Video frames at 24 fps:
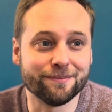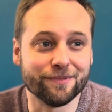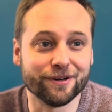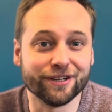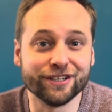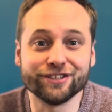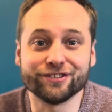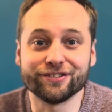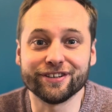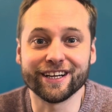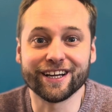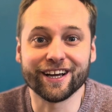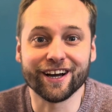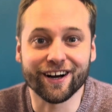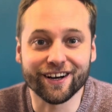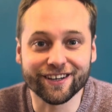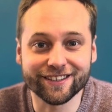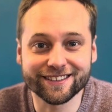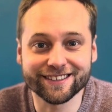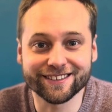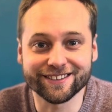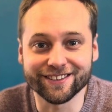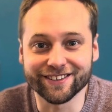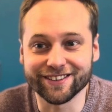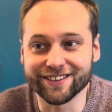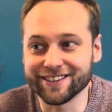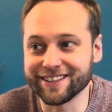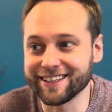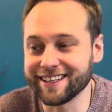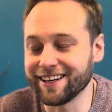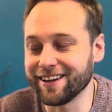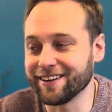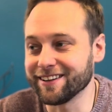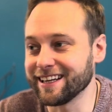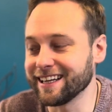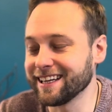monetary cost, or
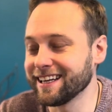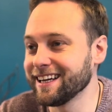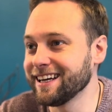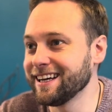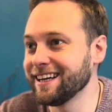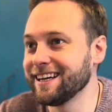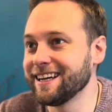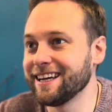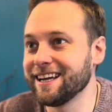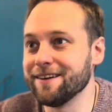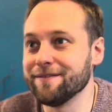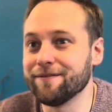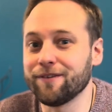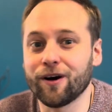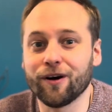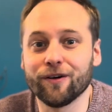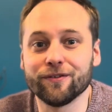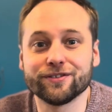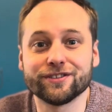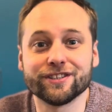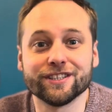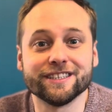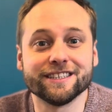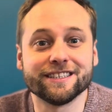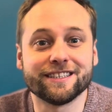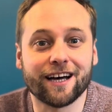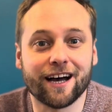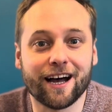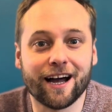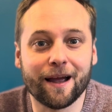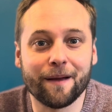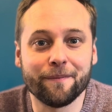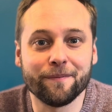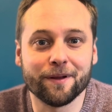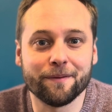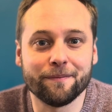they involve certain
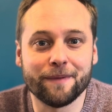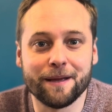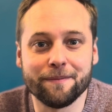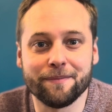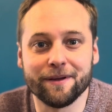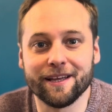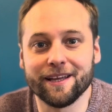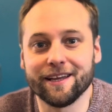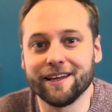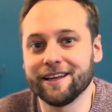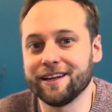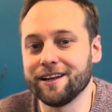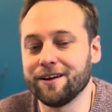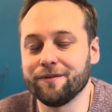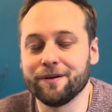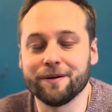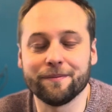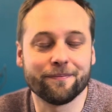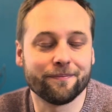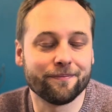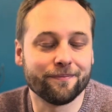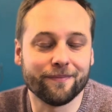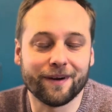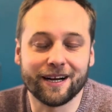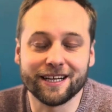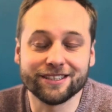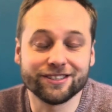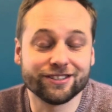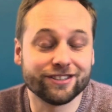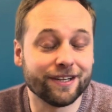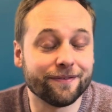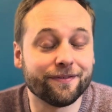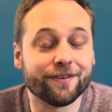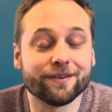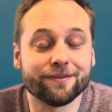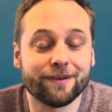time that maybe we might
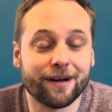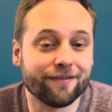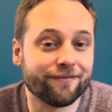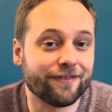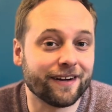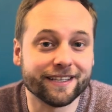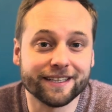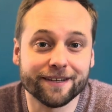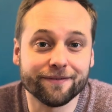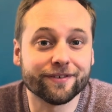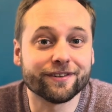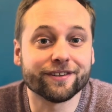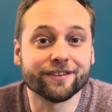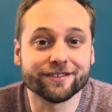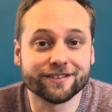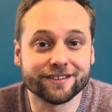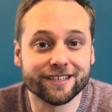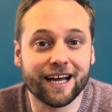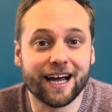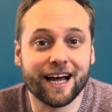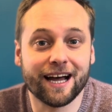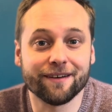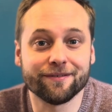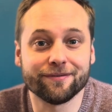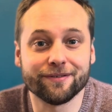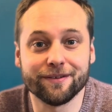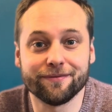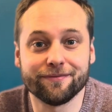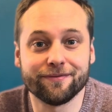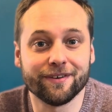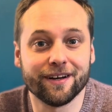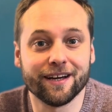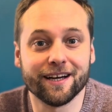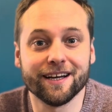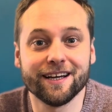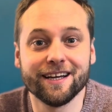find difficult to have
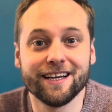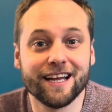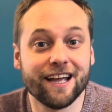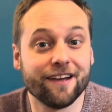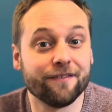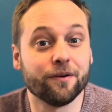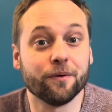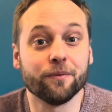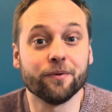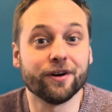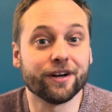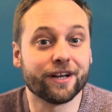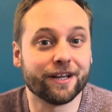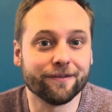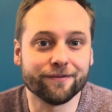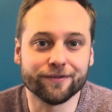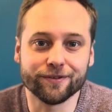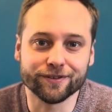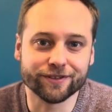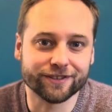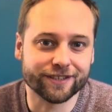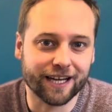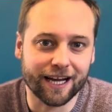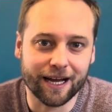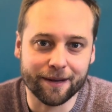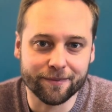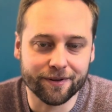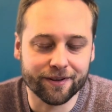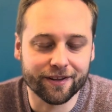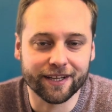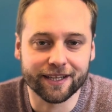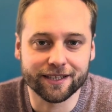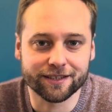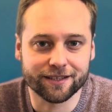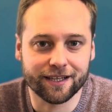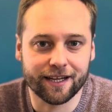if we're working full time and
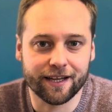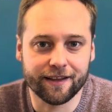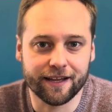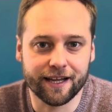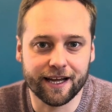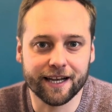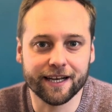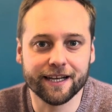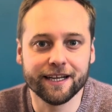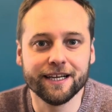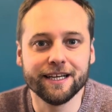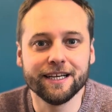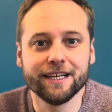things like that.